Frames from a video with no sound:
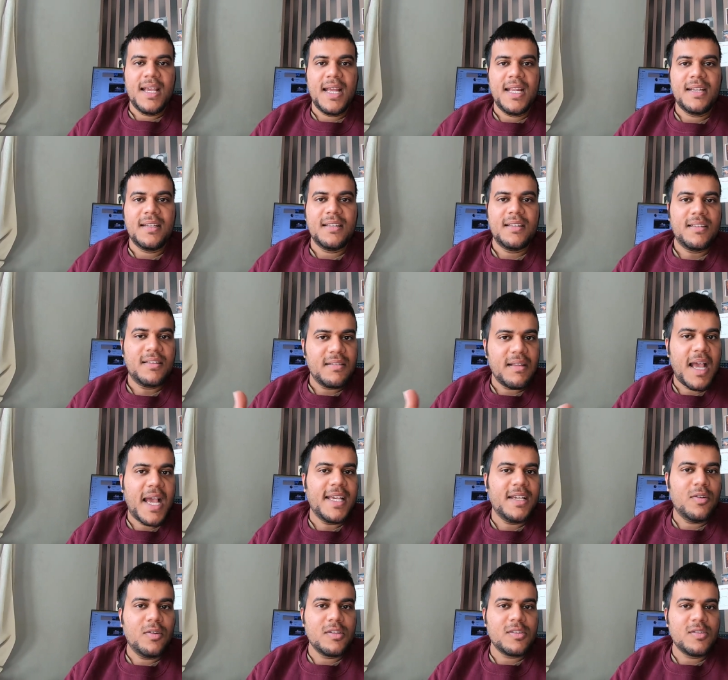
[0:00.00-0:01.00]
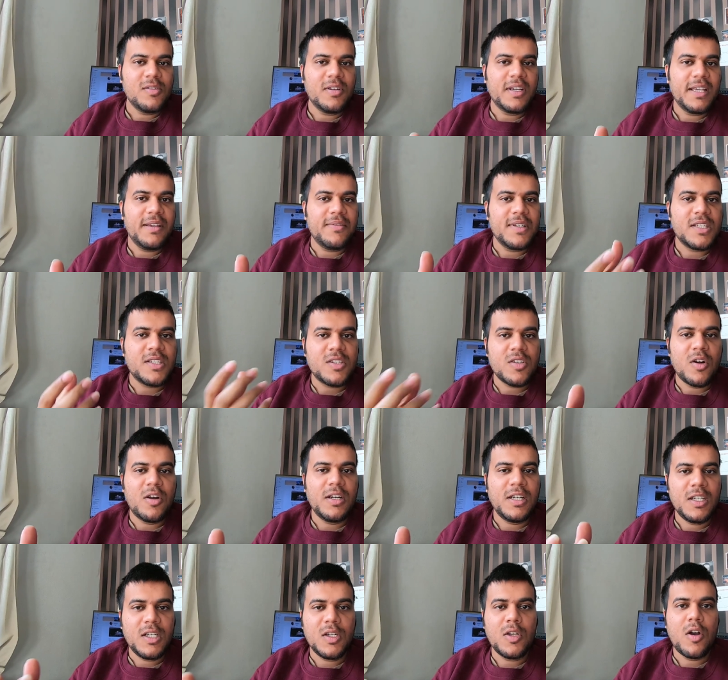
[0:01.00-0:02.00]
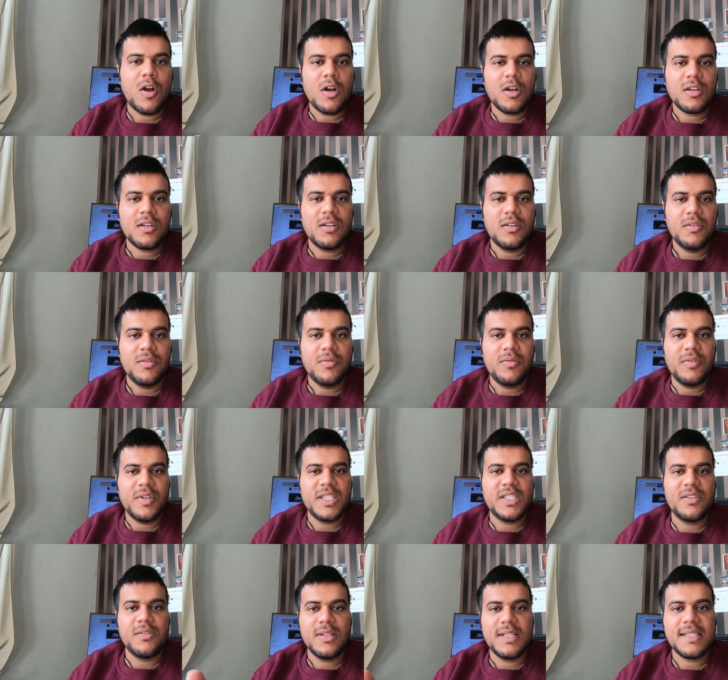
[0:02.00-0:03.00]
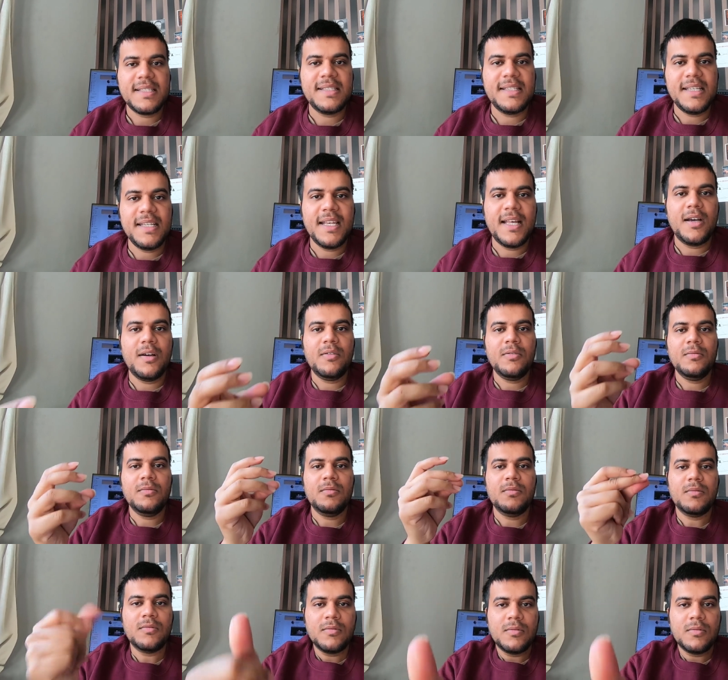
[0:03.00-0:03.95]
and I also gave a short talk which you will see now.